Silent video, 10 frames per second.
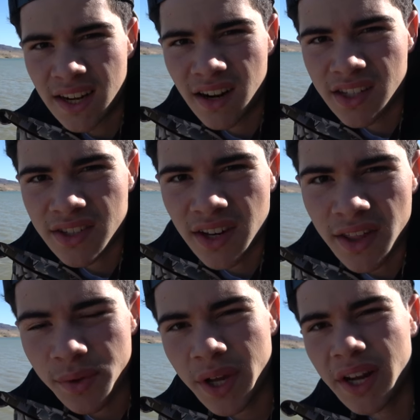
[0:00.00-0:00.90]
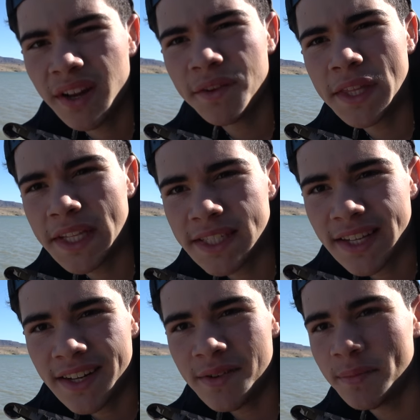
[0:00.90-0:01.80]
All right, so now that we got everything
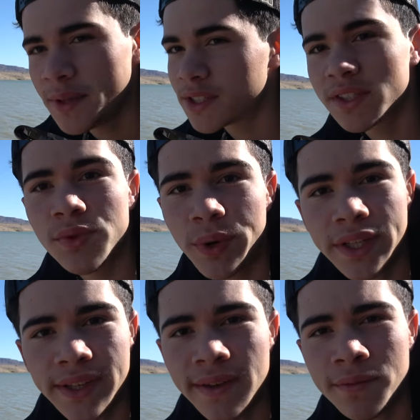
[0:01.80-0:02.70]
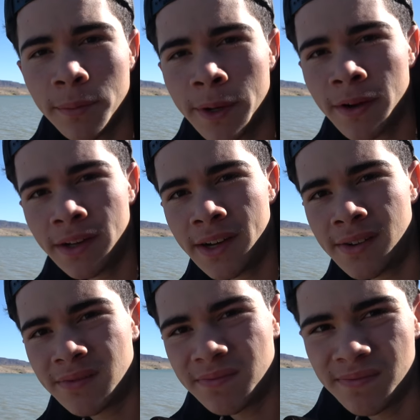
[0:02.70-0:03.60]
set up, it's just a waiting game from here on out.